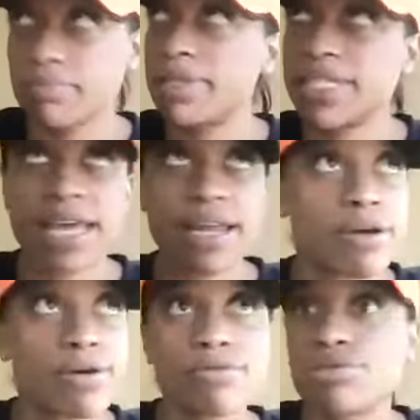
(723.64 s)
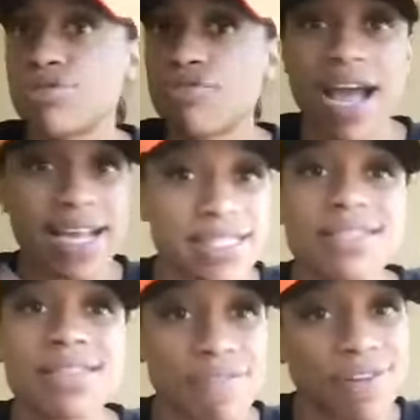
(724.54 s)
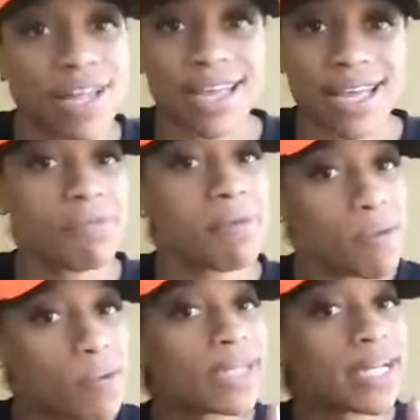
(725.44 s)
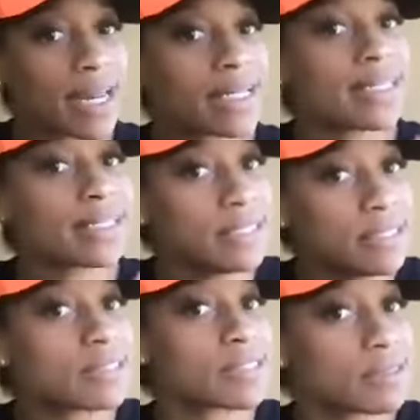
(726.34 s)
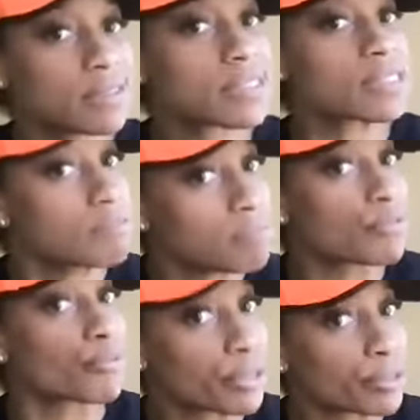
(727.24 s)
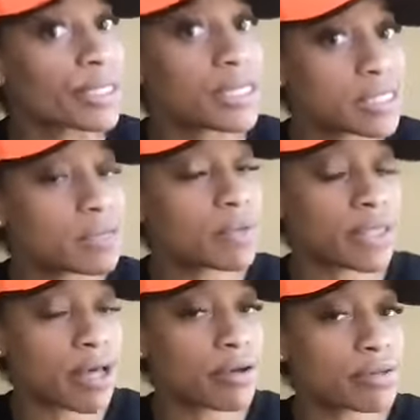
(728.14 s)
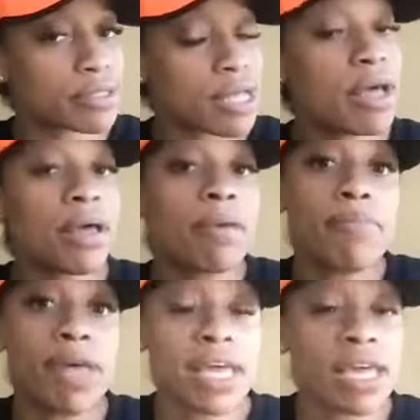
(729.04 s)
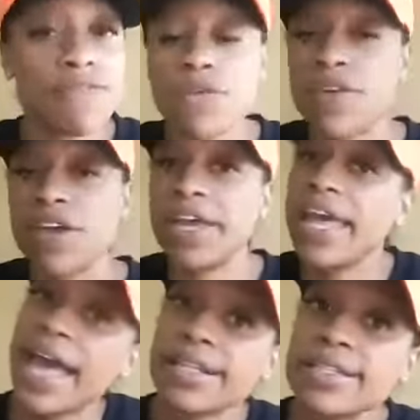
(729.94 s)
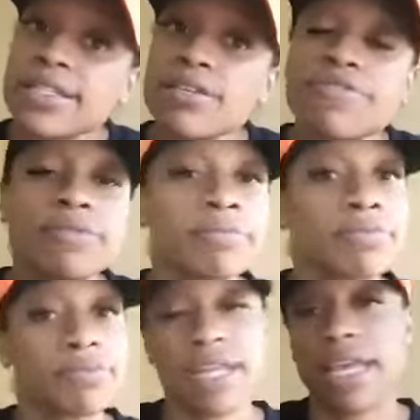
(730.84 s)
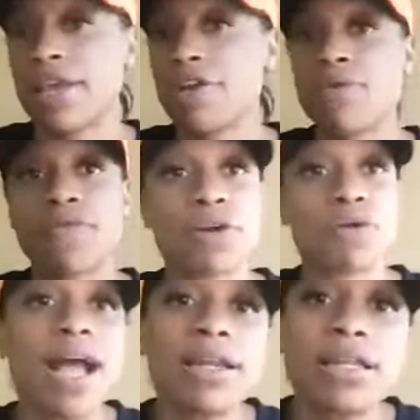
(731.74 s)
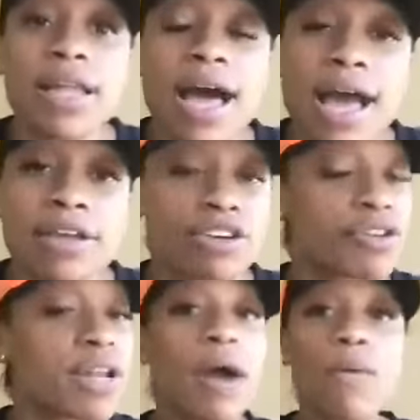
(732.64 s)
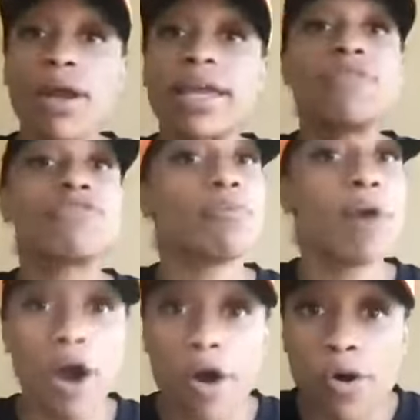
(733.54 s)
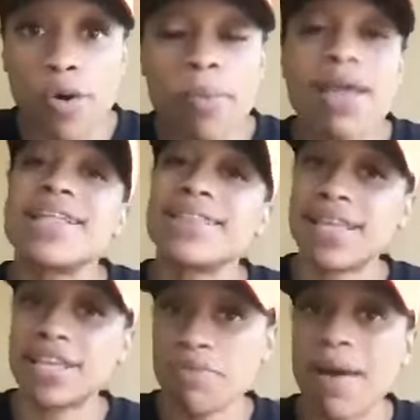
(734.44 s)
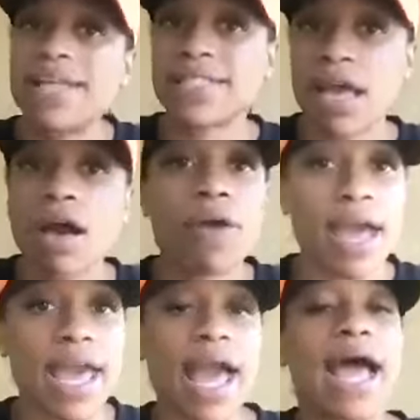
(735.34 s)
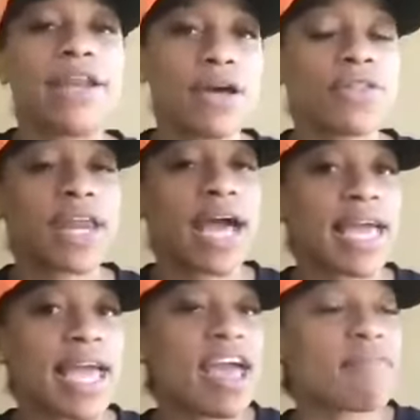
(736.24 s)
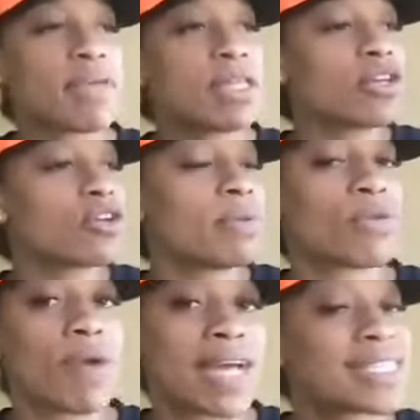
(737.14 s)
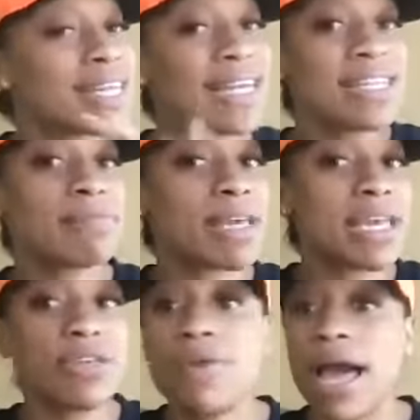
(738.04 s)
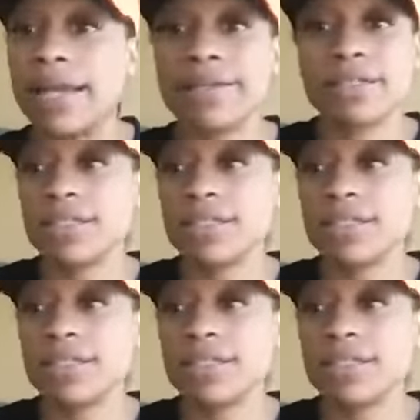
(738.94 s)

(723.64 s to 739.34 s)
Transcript: potatoes, the rice and stuff like that. You might want to kind of ease it, just be real easy with those. But if you're very active and you're moving around a lot, you're not working from home, then you might say, okay, I know that I can have me a little bit of rice. And that doesn't mean you got